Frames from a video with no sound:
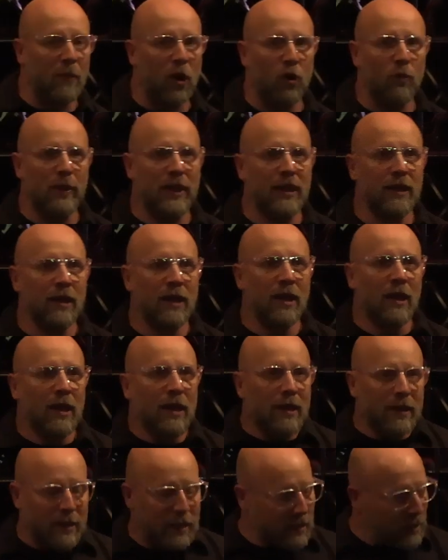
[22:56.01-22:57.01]
moment,
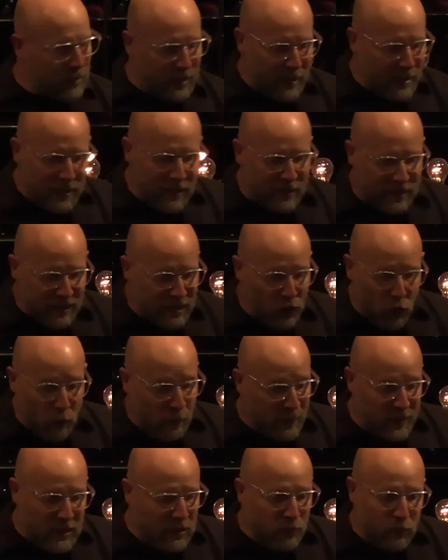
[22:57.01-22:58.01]
the
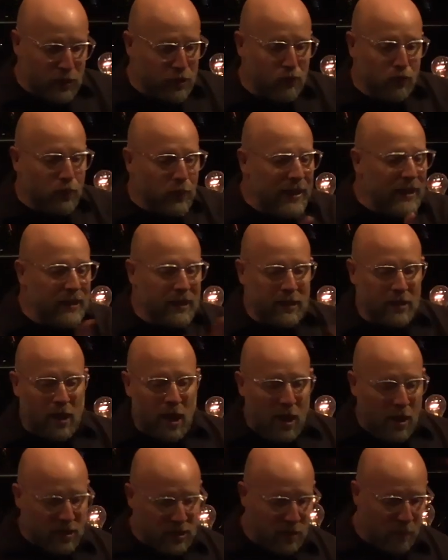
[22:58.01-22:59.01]
Ethiopian was reading
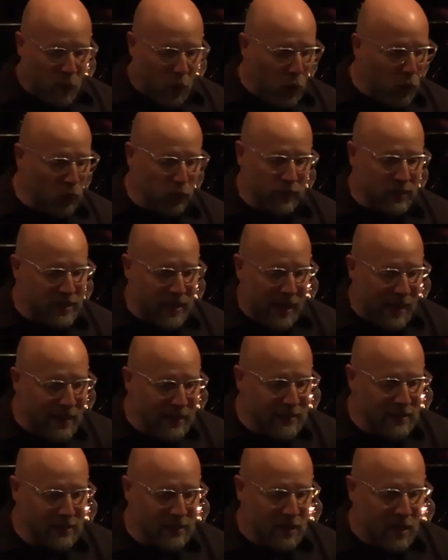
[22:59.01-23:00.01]
some old
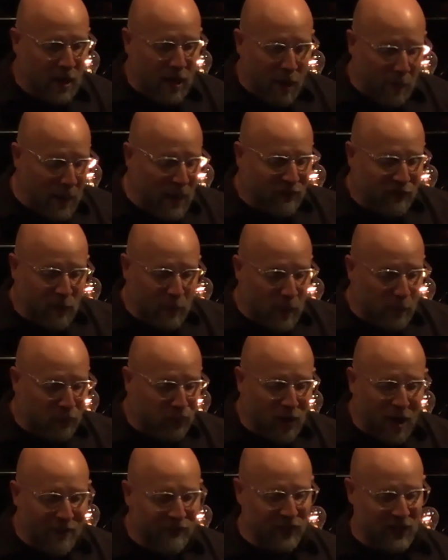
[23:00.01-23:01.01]
text about from the
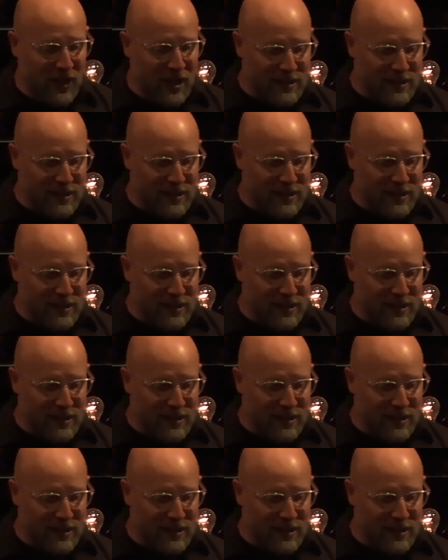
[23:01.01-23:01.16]
prophet